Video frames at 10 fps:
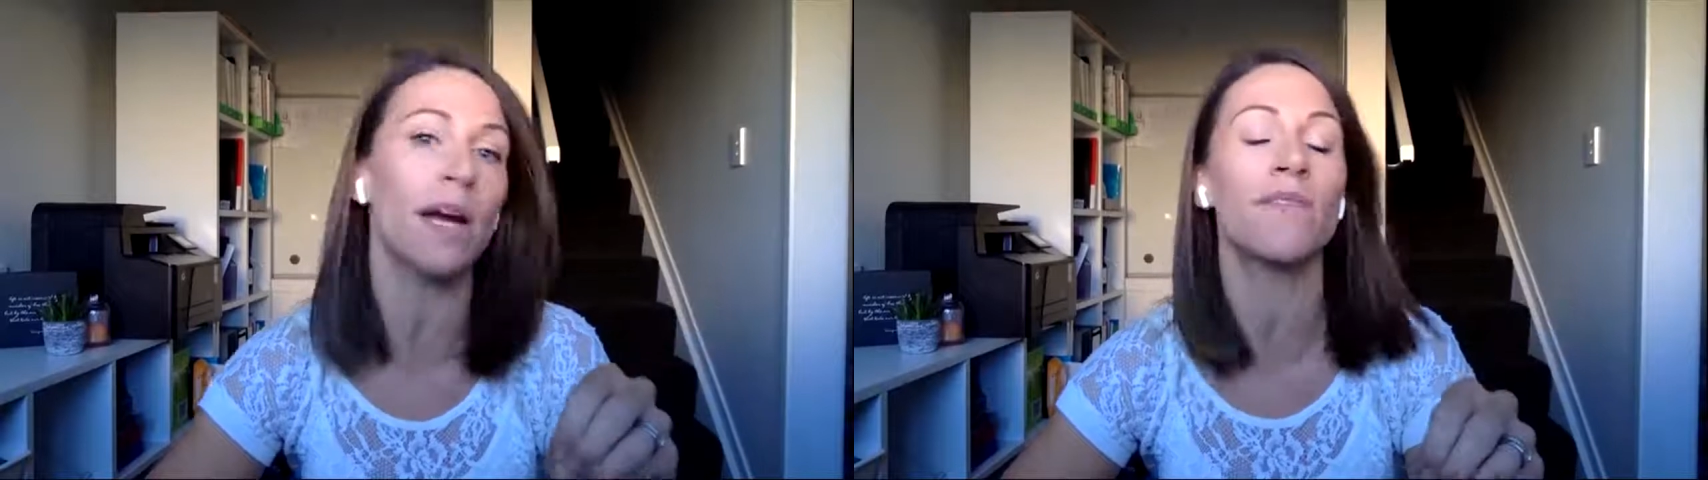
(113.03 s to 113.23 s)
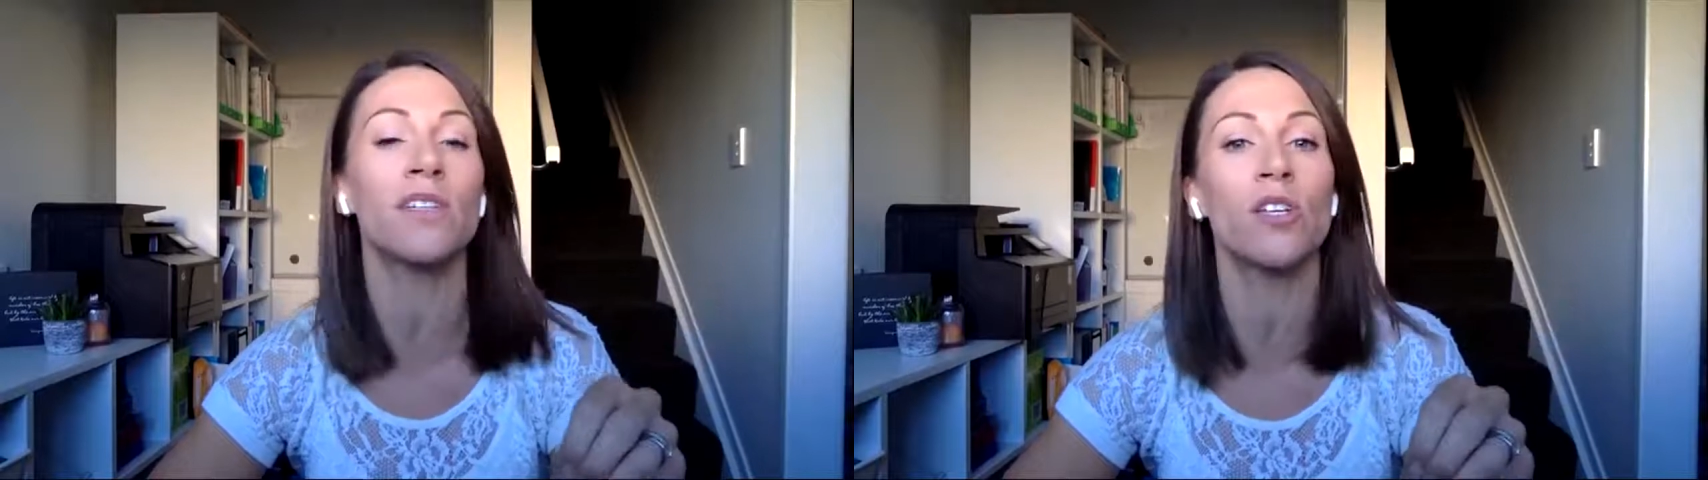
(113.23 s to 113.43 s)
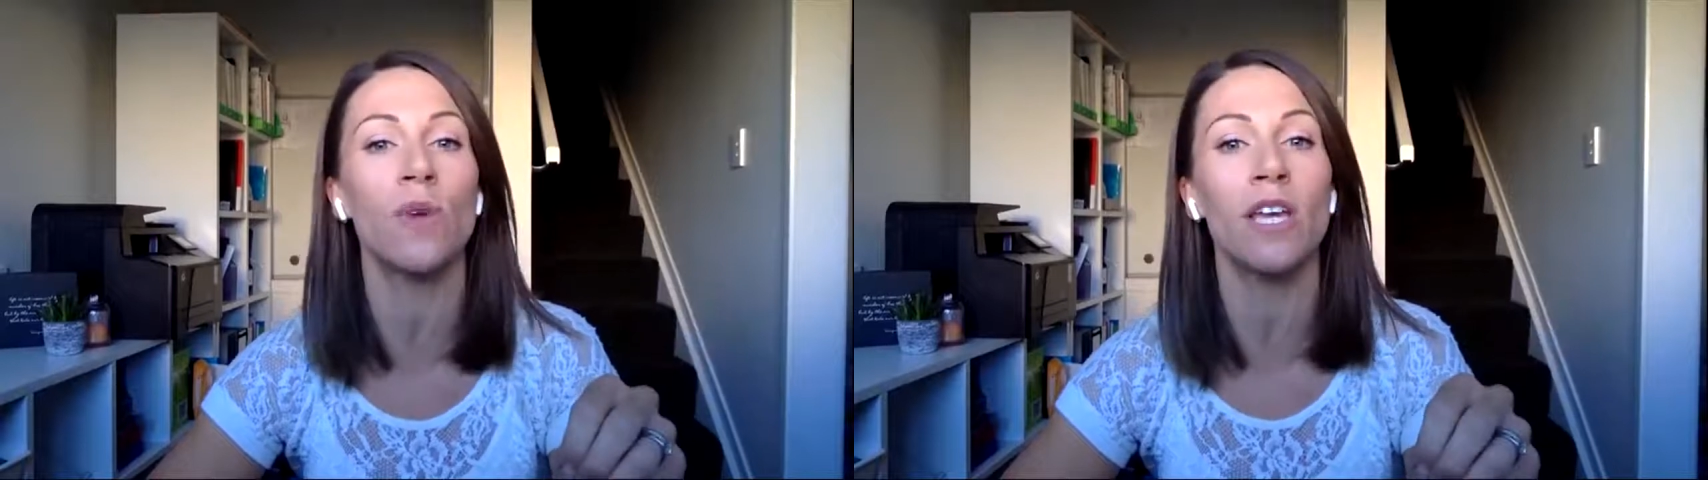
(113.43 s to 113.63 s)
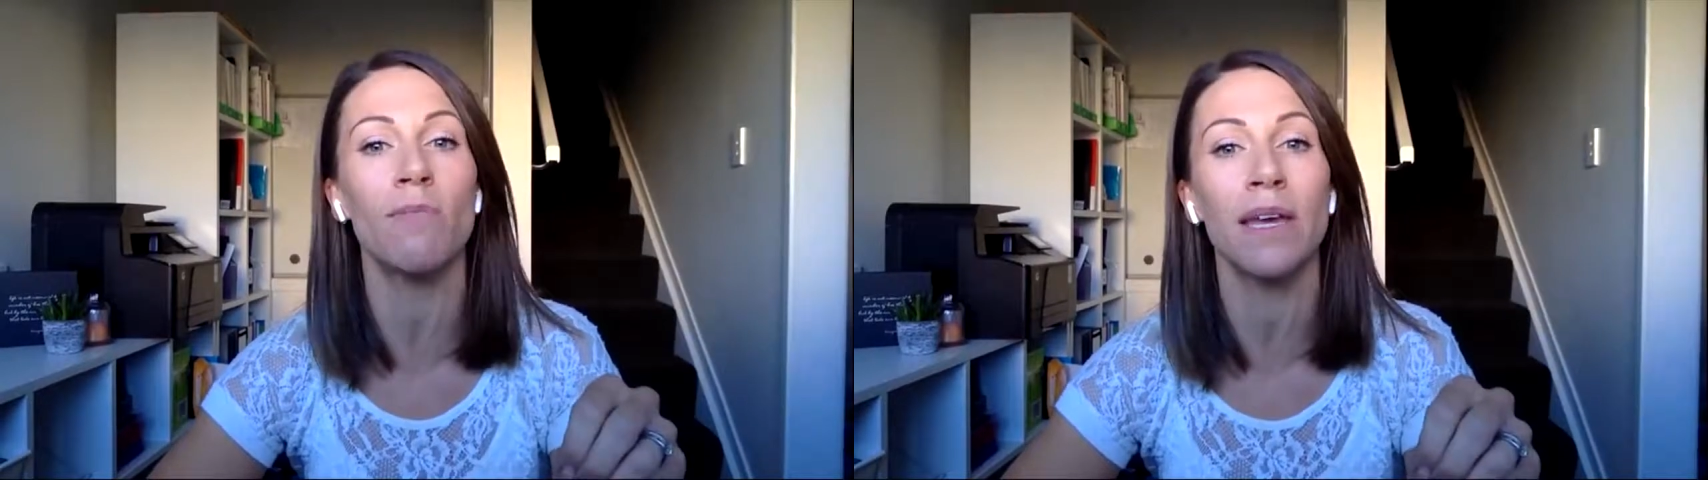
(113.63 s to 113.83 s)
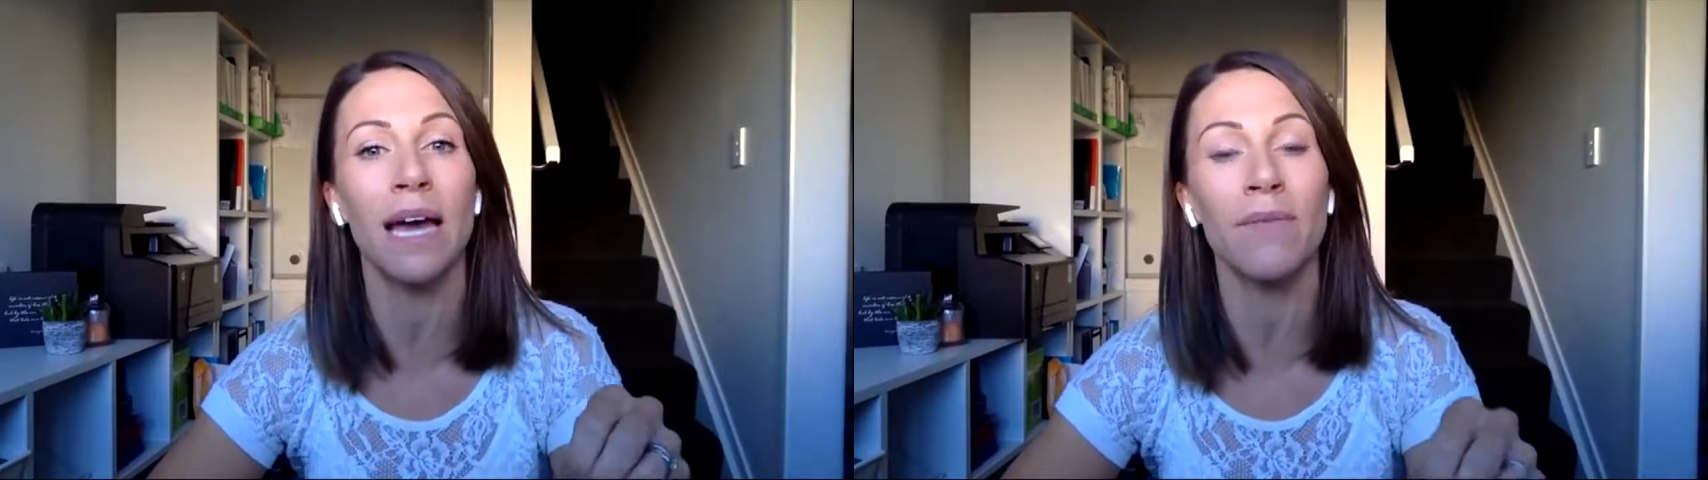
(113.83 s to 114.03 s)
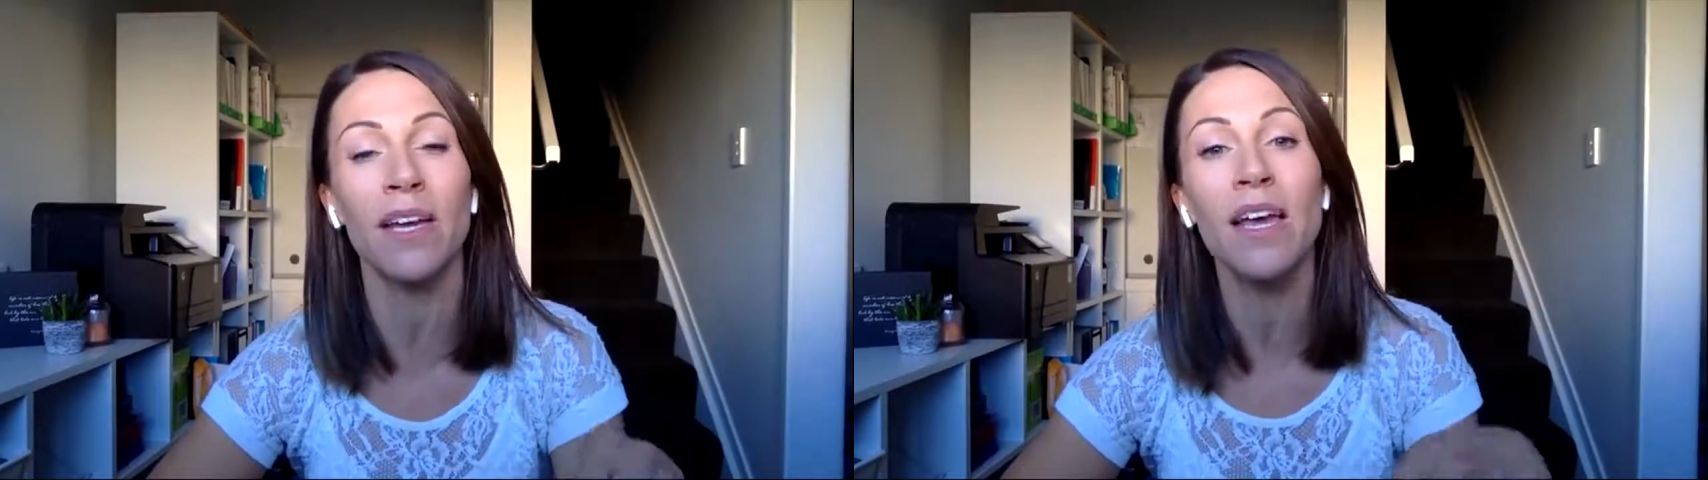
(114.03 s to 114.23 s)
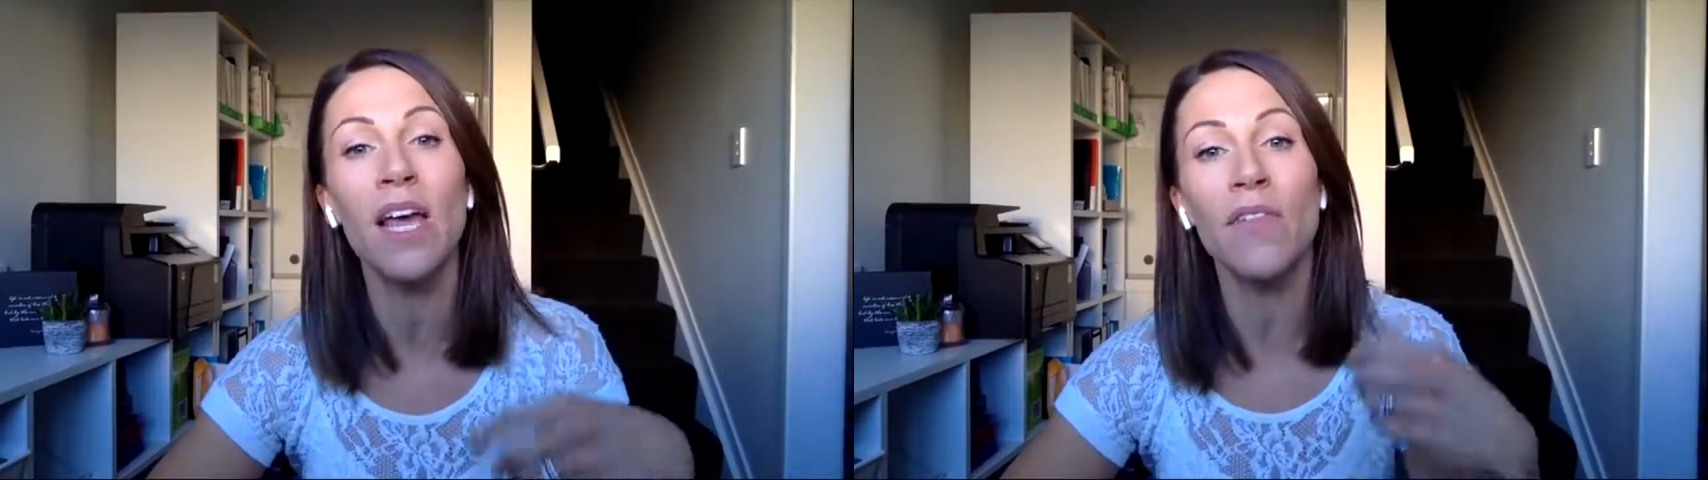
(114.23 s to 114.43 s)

breakfast that we can be having